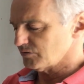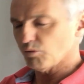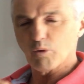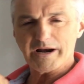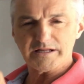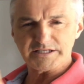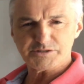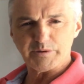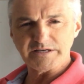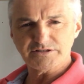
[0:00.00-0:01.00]
What I'll
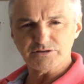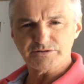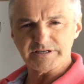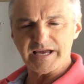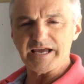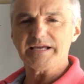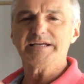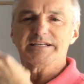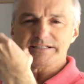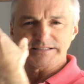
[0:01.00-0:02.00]
explain to you today
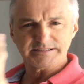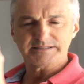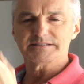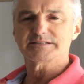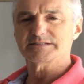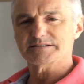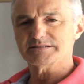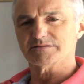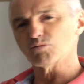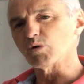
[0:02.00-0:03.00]

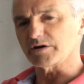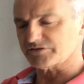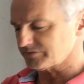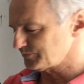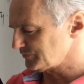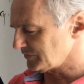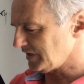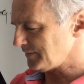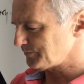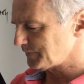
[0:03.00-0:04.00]
works. Okay.